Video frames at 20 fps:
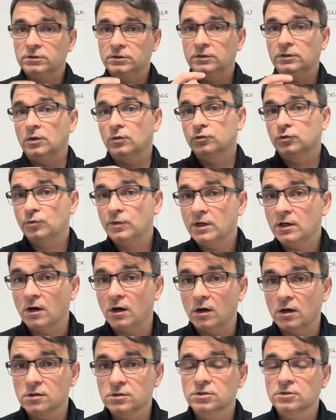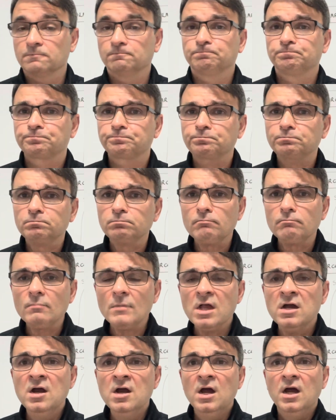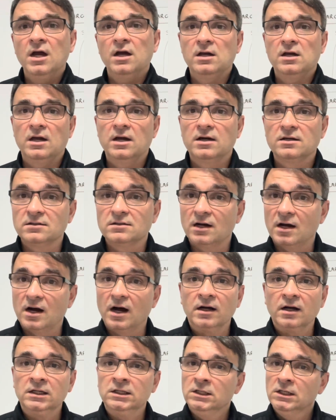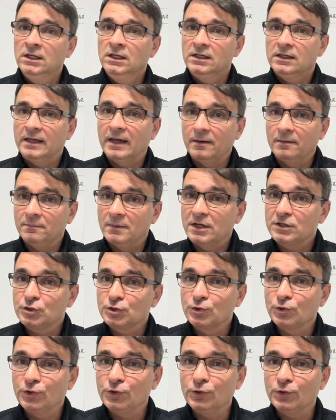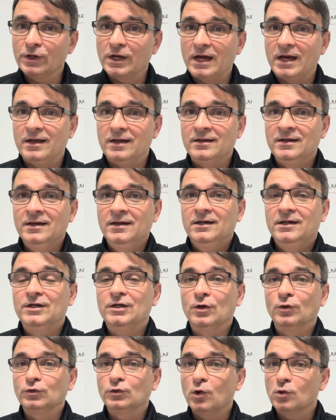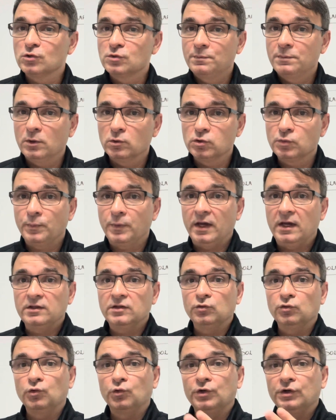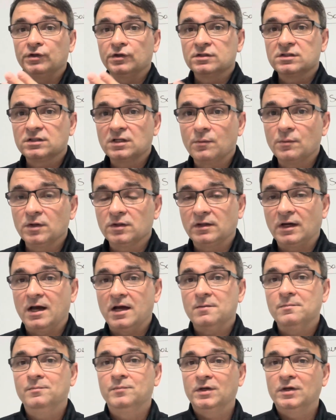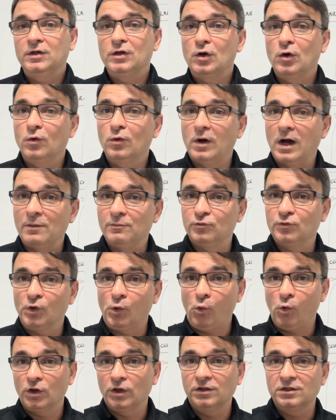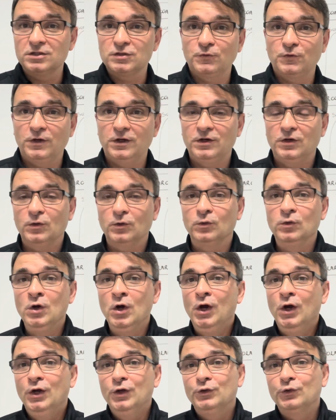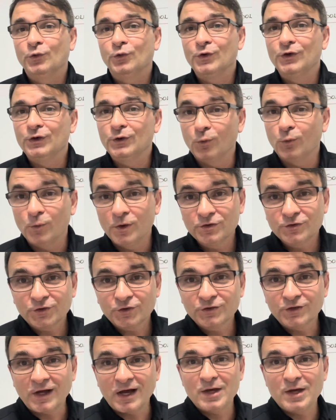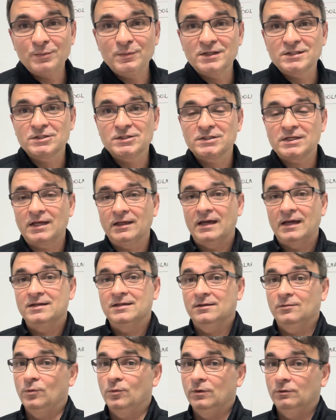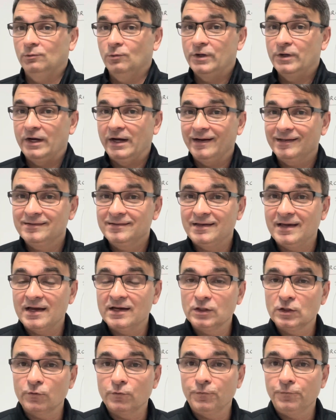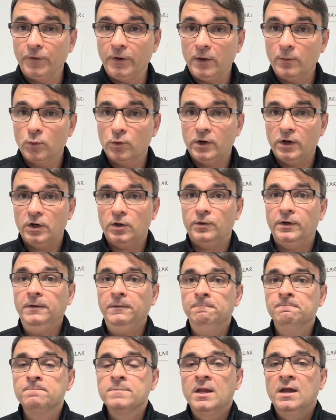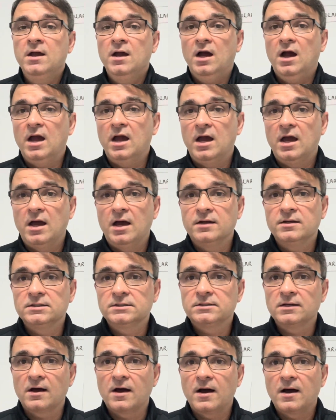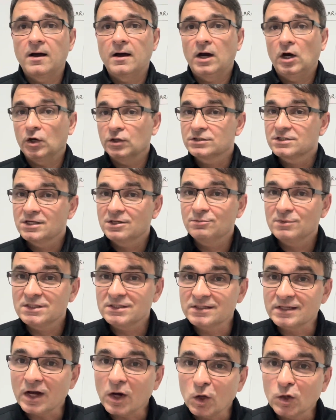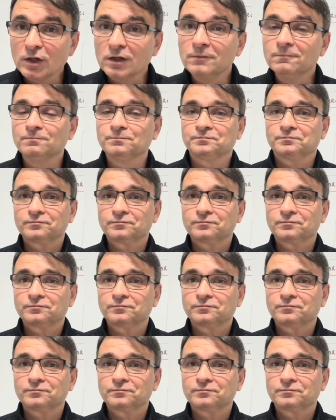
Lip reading: 3 cars, and make sure you get those bills paid during the summertime. I'm recording this video during winter time. It's we are at the end of February, and our team is selling,